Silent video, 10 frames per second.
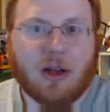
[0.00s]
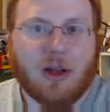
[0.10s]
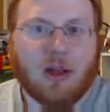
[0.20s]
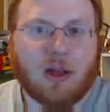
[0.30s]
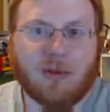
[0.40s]

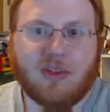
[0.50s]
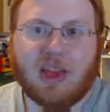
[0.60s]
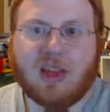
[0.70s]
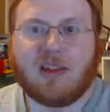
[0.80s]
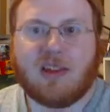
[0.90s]
some of the
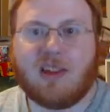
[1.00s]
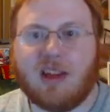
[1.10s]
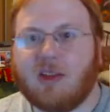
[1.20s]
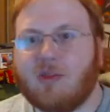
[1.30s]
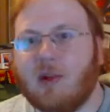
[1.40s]

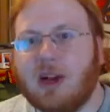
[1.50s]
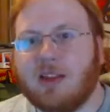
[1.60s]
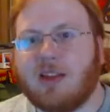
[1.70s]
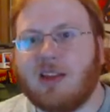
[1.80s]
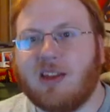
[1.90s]
existing
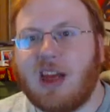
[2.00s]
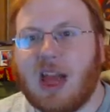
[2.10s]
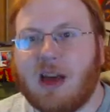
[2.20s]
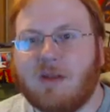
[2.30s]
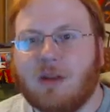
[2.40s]
sprites that they
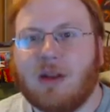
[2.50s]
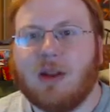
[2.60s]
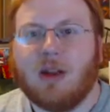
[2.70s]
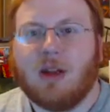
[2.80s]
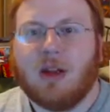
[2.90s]
have.
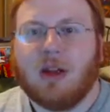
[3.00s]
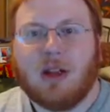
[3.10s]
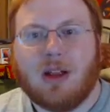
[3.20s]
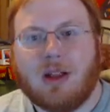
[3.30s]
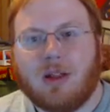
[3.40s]

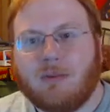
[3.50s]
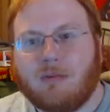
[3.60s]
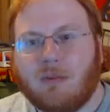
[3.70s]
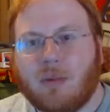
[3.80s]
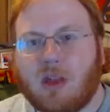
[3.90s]

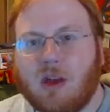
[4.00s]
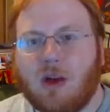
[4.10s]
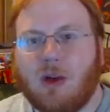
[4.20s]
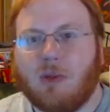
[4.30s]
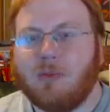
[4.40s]
So,